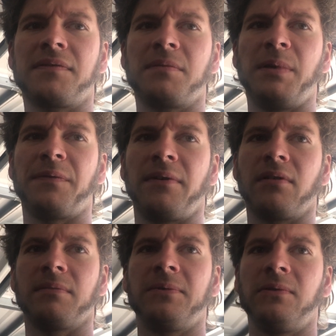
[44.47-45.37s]
to be
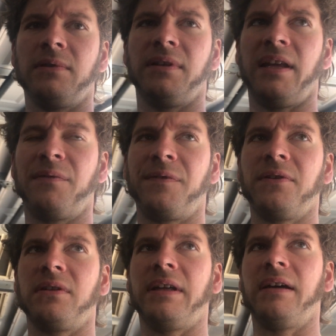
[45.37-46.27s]
vulnerable and feel
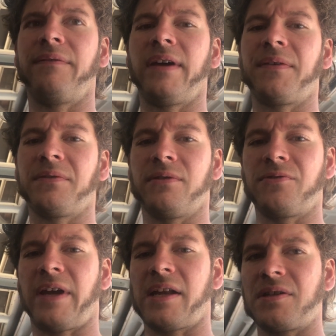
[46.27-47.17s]
love after a
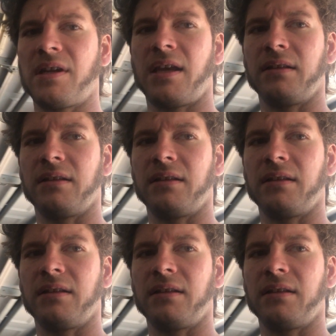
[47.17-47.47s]
tragedy,